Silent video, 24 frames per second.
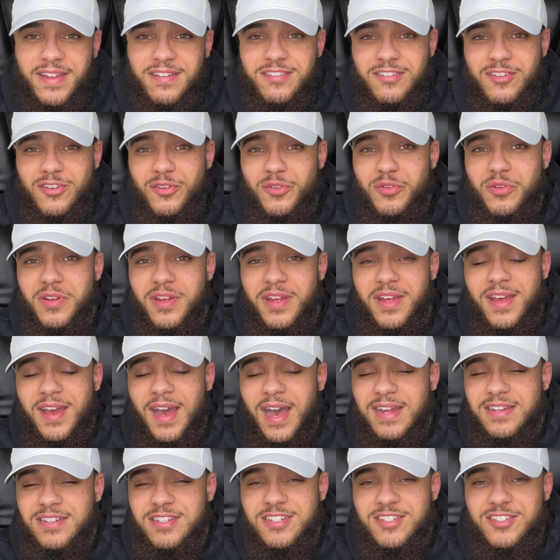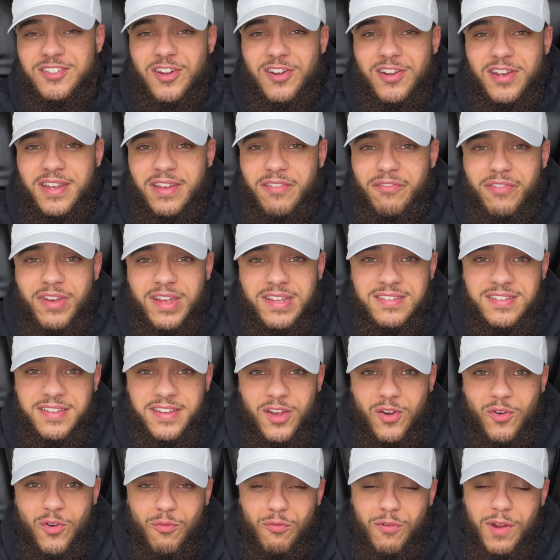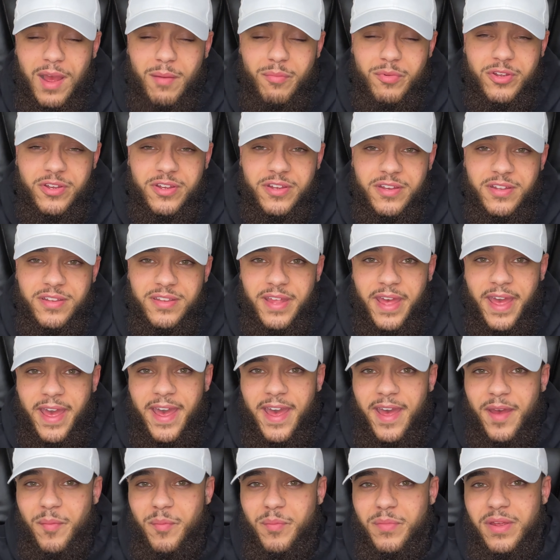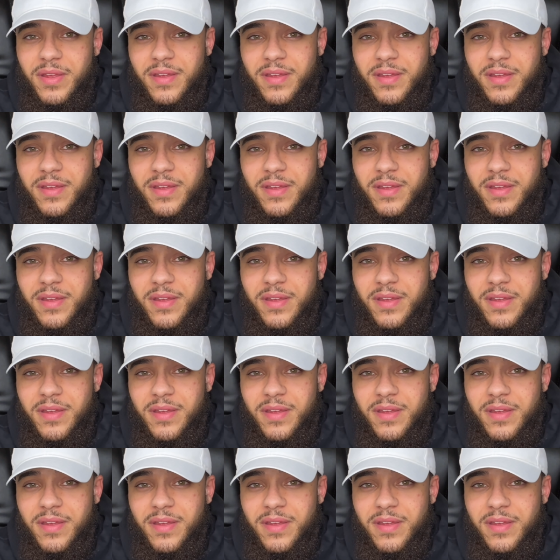So I just started investing on Robinhood, the app.